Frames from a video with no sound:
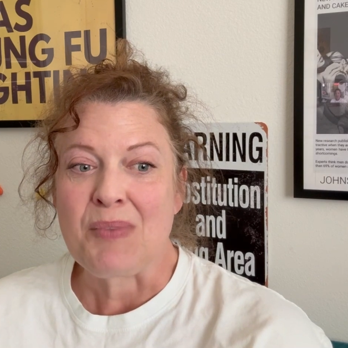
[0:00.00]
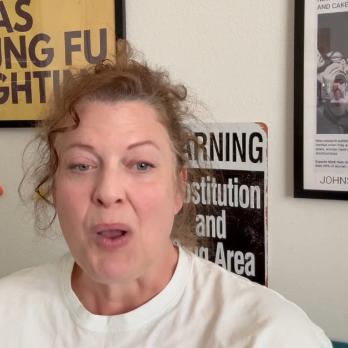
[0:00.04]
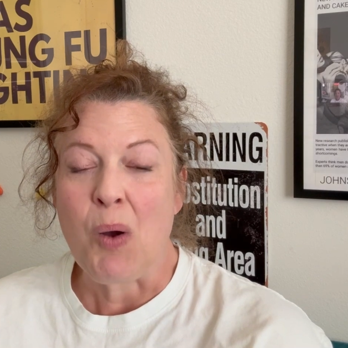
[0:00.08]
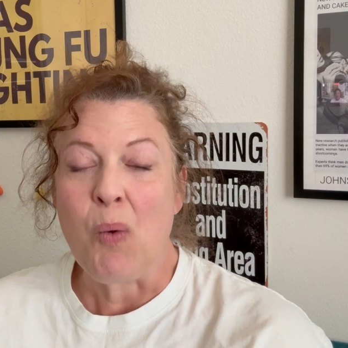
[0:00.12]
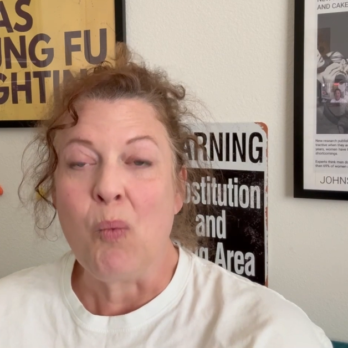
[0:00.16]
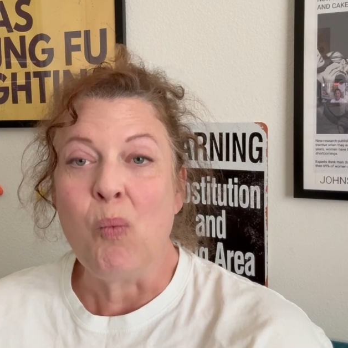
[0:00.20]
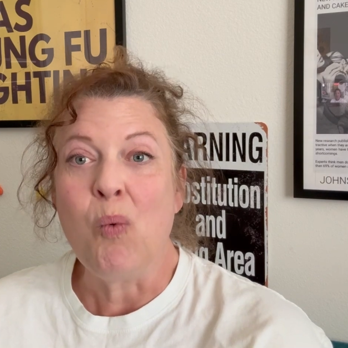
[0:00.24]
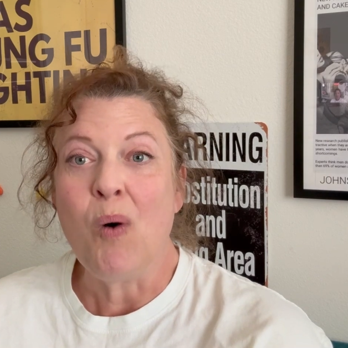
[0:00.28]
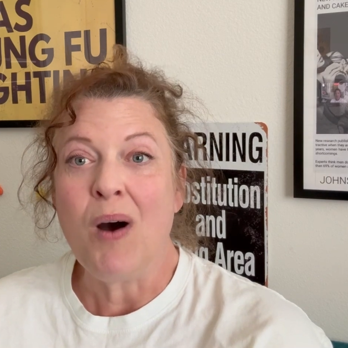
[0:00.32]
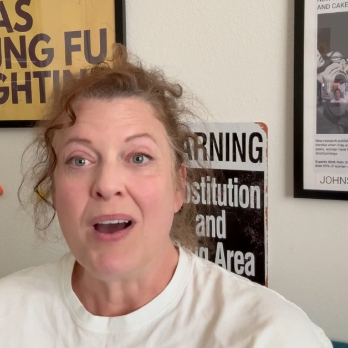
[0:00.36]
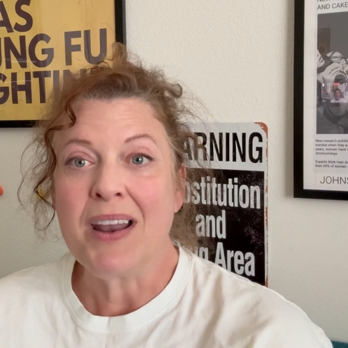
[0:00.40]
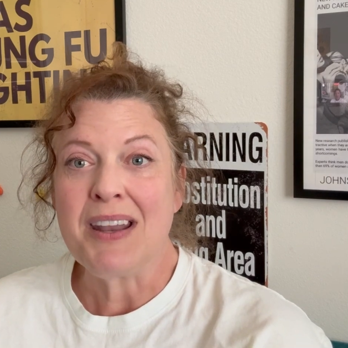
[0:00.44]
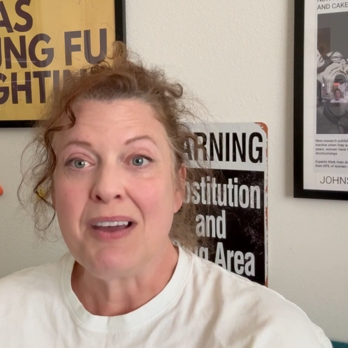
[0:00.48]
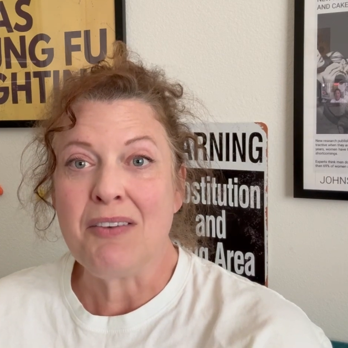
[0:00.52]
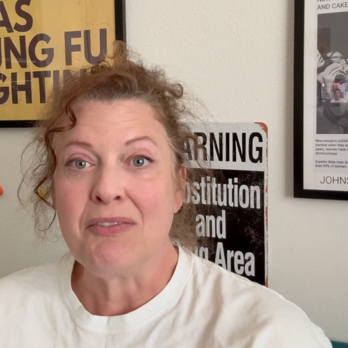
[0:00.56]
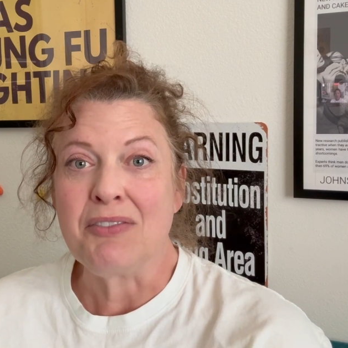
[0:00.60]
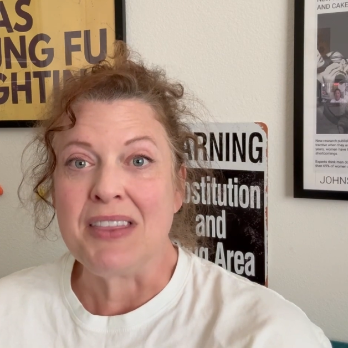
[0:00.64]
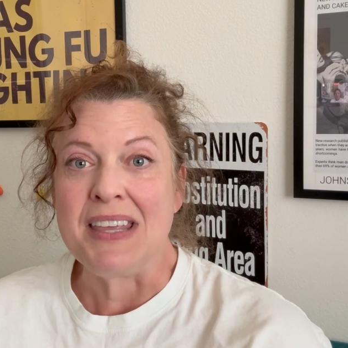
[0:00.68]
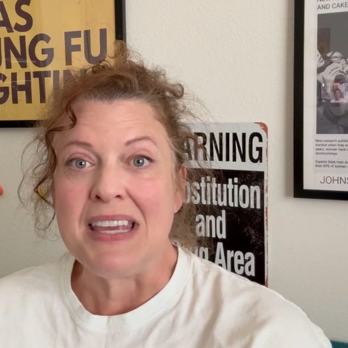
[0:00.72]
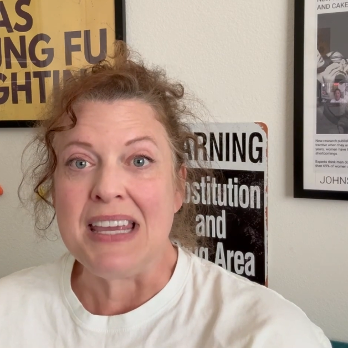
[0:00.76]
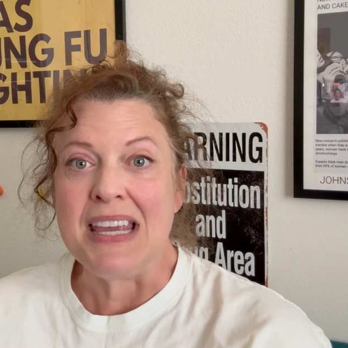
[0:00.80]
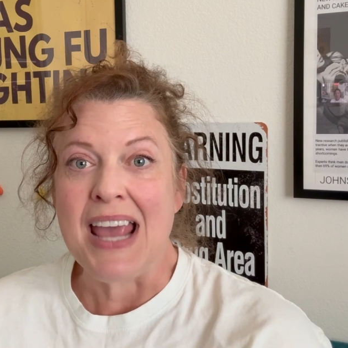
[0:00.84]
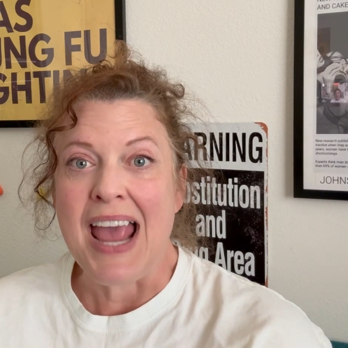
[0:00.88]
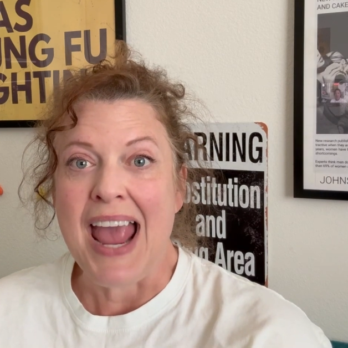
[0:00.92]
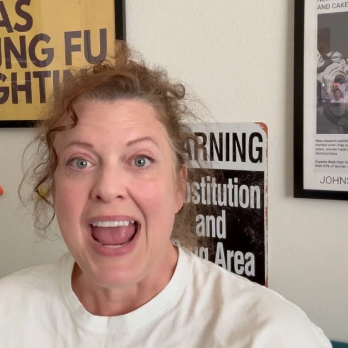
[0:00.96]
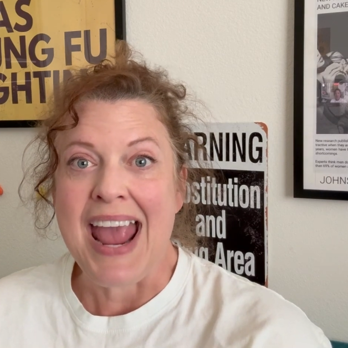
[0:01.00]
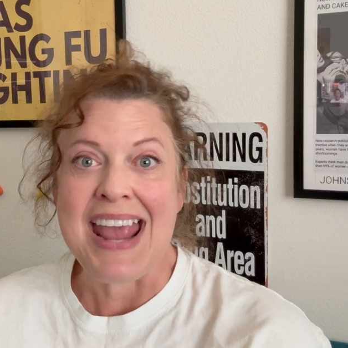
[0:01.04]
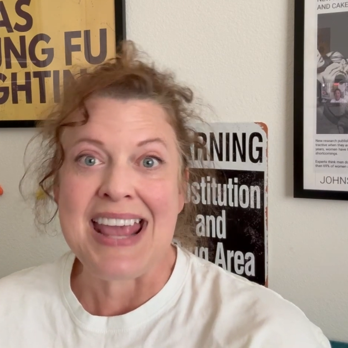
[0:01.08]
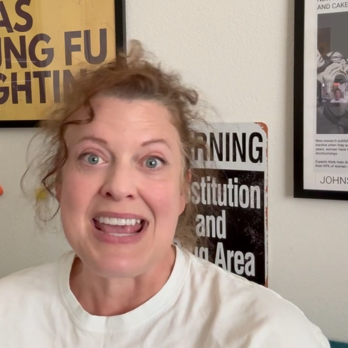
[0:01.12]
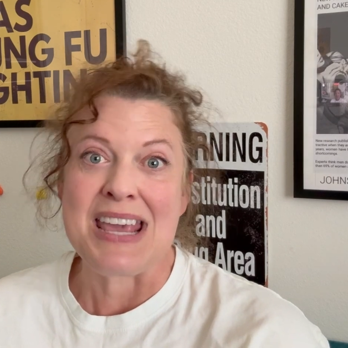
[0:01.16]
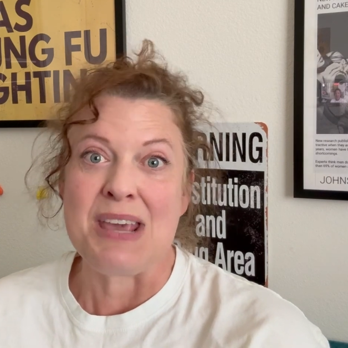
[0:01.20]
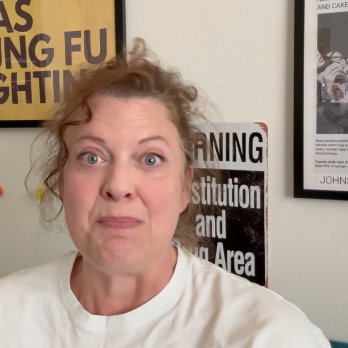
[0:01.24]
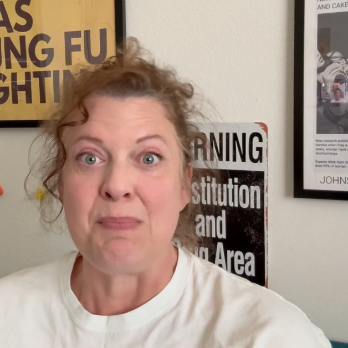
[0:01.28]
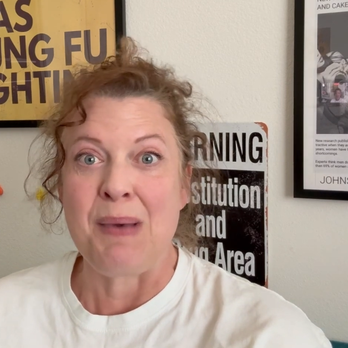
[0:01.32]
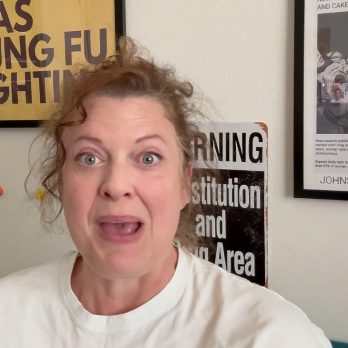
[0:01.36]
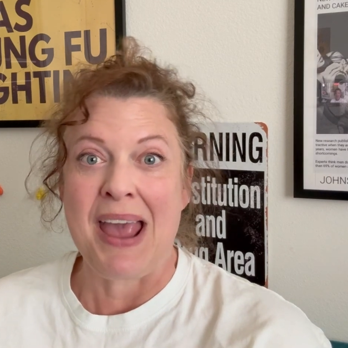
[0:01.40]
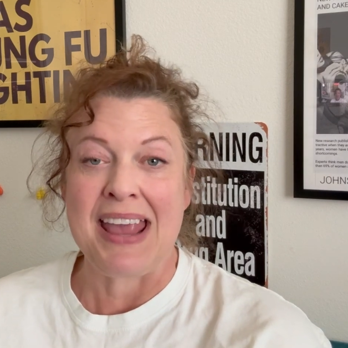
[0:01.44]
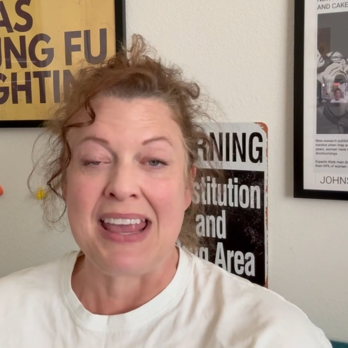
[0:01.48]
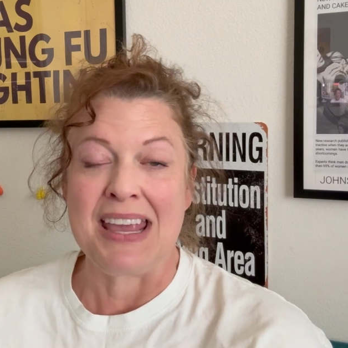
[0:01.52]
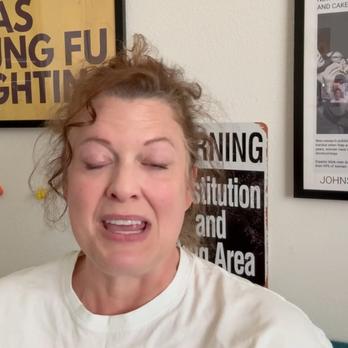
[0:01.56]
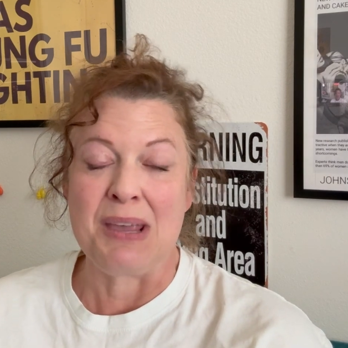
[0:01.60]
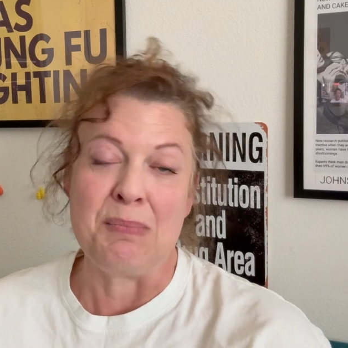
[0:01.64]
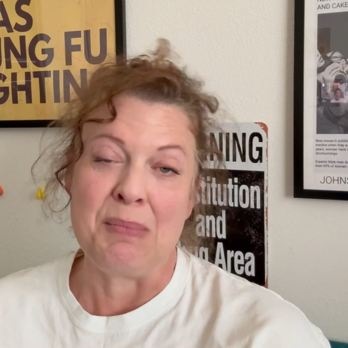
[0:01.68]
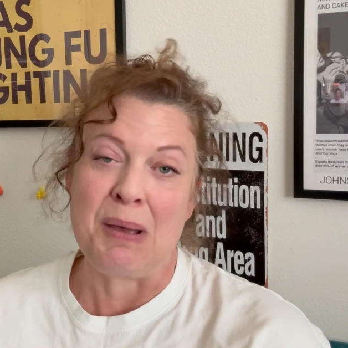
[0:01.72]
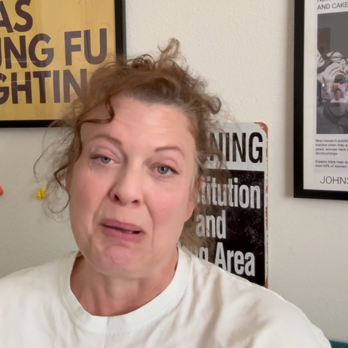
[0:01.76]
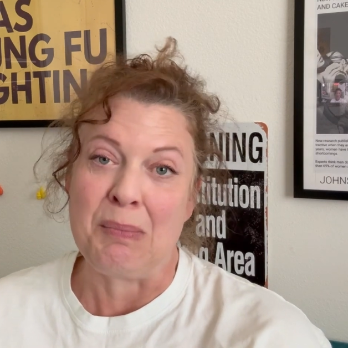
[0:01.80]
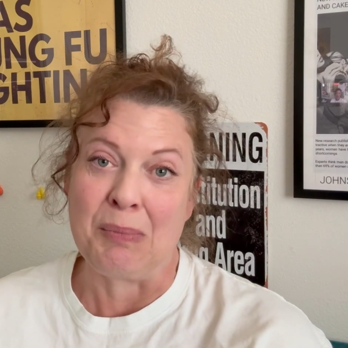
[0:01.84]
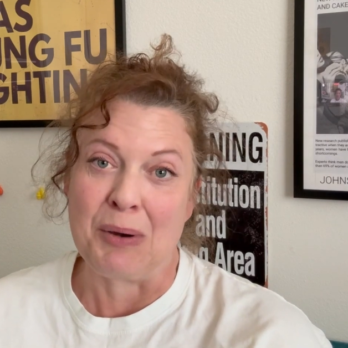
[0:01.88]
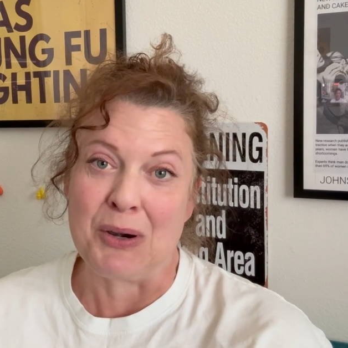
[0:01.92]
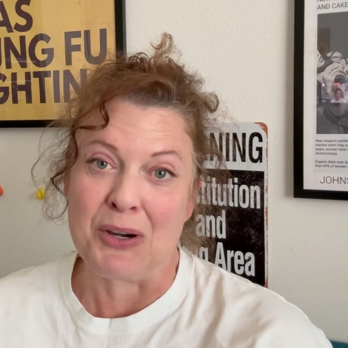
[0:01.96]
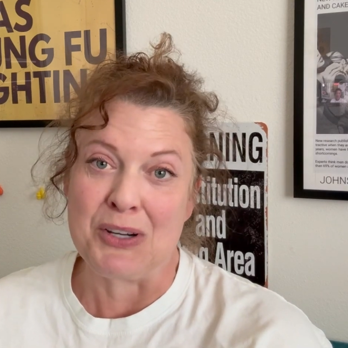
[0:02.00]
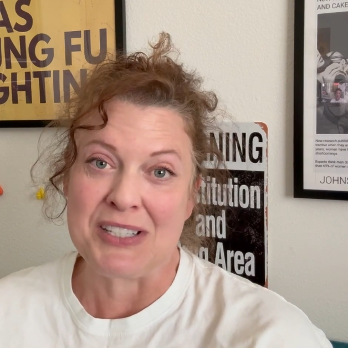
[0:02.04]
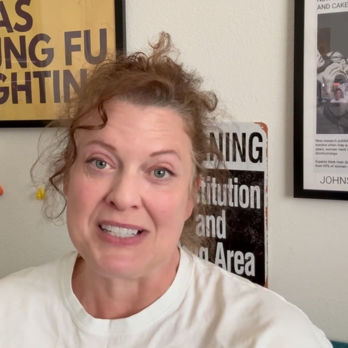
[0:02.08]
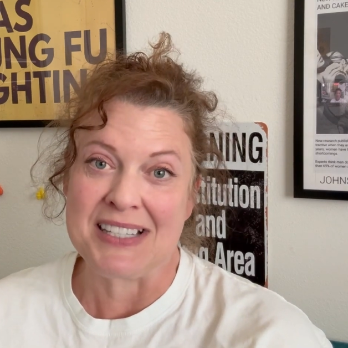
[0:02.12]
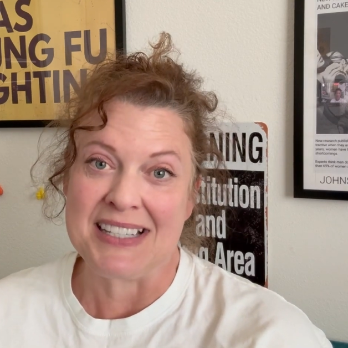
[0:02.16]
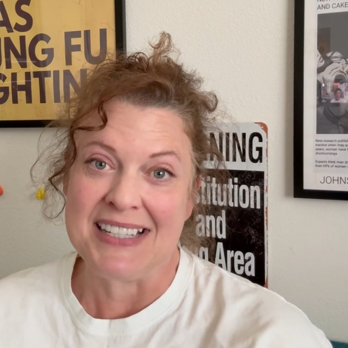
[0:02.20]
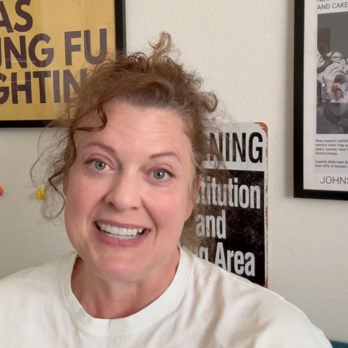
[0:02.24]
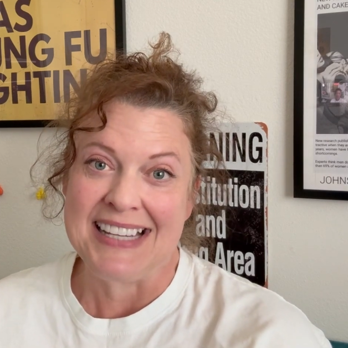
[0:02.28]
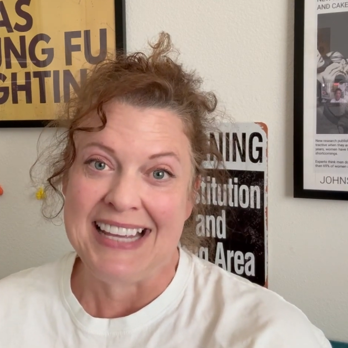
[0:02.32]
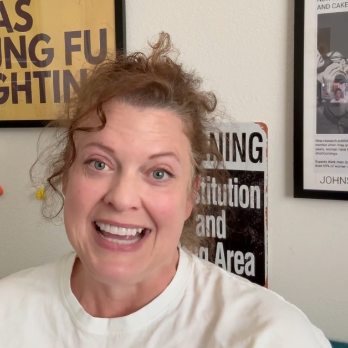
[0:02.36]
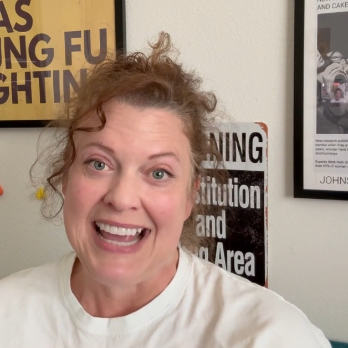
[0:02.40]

one of the Hankey Pankey members.